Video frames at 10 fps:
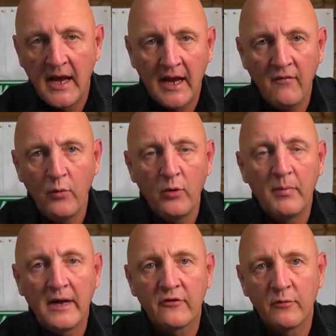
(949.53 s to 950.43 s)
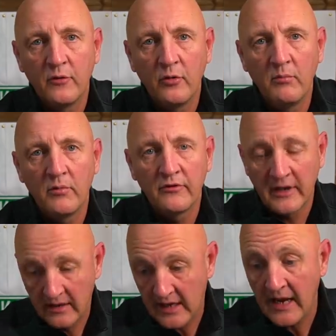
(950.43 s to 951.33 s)
And I've worked back some numbers,
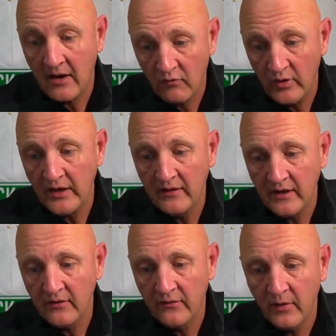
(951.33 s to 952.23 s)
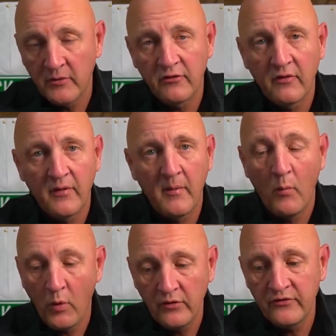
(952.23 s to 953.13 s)
and again, I'll read these from you. So if I'm
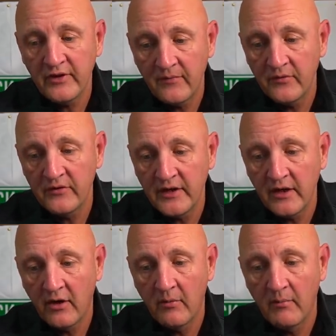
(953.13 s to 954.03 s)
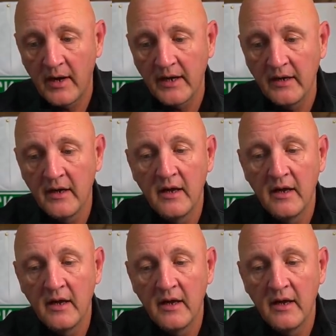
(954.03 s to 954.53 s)
on 170 on my